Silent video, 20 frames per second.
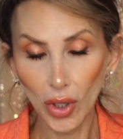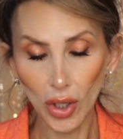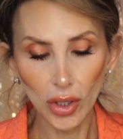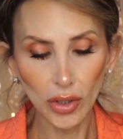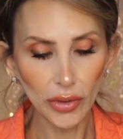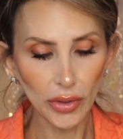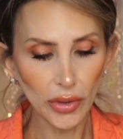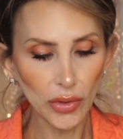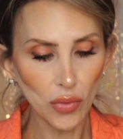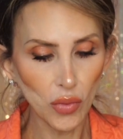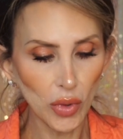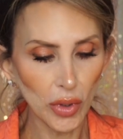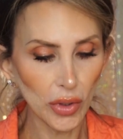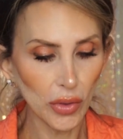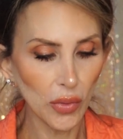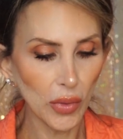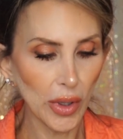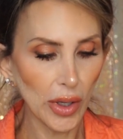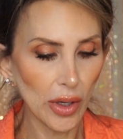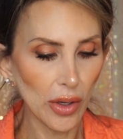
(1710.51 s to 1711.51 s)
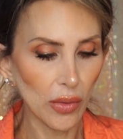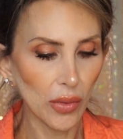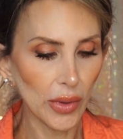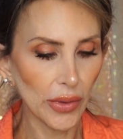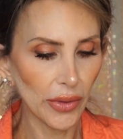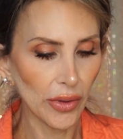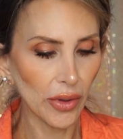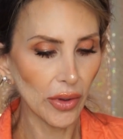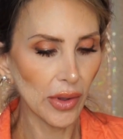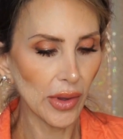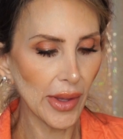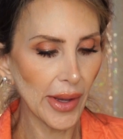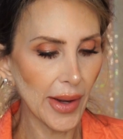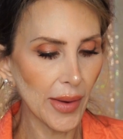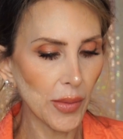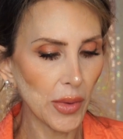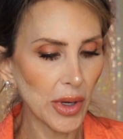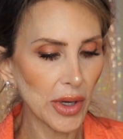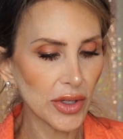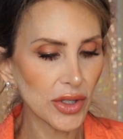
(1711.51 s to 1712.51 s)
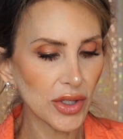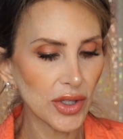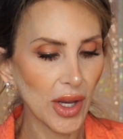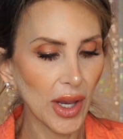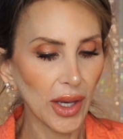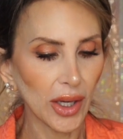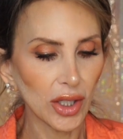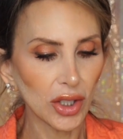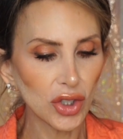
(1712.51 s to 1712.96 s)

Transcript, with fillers: only want to wear it when they're glamorous.